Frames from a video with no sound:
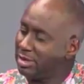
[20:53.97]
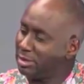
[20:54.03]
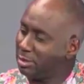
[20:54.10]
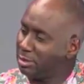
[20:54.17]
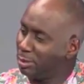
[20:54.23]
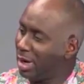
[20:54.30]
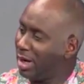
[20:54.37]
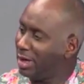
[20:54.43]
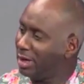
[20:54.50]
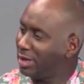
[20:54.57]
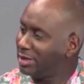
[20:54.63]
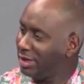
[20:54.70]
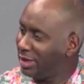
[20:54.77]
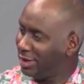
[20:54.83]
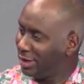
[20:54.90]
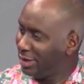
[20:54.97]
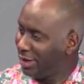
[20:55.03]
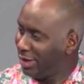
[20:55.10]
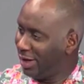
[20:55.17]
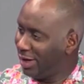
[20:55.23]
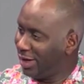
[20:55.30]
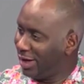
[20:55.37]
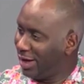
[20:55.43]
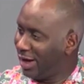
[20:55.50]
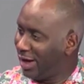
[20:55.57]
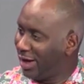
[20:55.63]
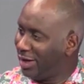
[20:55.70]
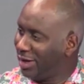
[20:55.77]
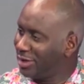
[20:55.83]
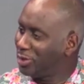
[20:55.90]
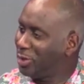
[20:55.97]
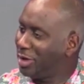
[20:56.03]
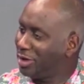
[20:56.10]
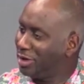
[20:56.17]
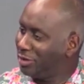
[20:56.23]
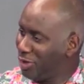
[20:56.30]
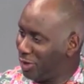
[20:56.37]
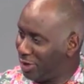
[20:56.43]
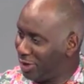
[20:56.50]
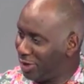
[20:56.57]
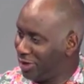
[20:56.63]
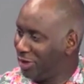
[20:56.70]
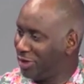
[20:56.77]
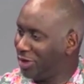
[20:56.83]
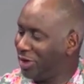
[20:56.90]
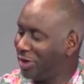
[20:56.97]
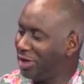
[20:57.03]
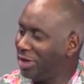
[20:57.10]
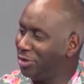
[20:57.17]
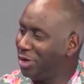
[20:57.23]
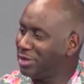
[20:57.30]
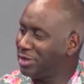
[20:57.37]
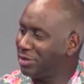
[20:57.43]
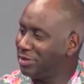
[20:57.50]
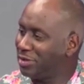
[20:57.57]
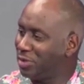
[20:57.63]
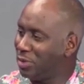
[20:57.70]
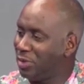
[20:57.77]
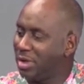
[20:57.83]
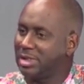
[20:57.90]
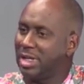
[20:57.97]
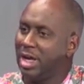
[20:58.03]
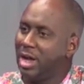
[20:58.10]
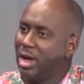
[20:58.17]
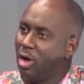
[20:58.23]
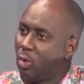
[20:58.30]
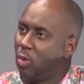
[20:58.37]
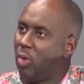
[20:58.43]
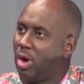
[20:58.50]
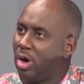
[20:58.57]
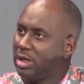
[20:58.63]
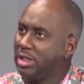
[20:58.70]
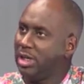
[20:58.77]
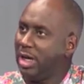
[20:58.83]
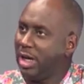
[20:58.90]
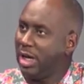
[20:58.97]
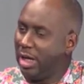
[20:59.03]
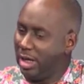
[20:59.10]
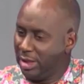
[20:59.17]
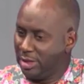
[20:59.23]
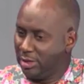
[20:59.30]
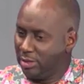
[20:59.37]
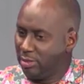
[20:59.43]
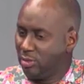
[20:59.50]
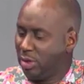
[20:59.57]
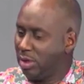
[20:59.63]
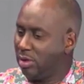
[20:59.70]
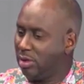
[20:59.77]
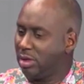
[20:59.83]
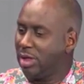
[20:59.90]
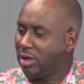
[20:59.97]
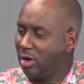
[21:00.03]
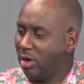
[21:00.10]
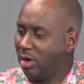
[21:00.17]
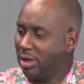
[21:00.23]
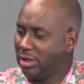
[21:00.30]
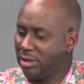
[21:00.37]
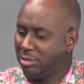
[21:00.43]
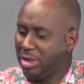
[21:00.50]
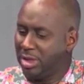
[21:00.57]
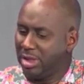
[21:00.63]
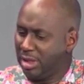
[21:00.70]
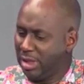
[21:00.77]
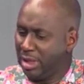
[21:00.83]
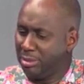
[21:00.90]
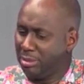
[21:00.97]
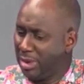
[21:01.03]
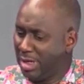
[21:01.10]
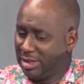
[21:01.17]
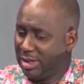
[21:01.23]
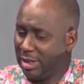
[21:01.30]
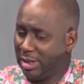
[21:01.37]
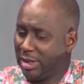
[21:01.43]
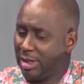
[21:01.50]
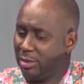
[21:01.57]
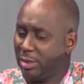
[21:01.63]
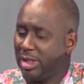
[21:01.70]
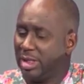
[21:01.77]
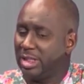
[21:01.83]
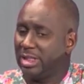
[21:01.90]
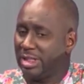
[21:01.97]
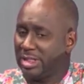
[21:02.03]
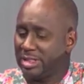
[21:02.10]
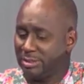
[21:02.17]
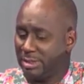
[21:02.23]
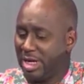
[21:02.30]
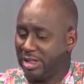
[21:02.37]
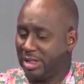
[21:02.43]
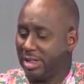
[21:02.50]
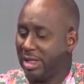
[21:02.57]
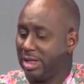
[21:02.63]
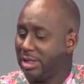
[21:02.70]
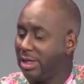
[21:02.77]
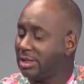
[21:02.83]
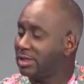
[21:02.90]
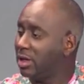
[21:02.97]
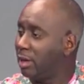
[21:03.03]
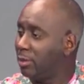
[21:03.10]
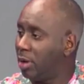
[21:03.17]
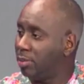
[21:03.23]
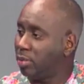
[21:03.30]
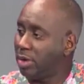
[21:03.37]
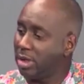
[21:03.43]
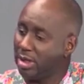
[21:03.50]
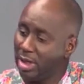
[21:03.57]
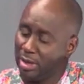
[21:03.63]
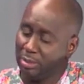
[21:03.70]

Marketing uh, is one of your, your your areas of focus. One year in, we're looking ultimately, and particularly with this matter that has come up. We're hearing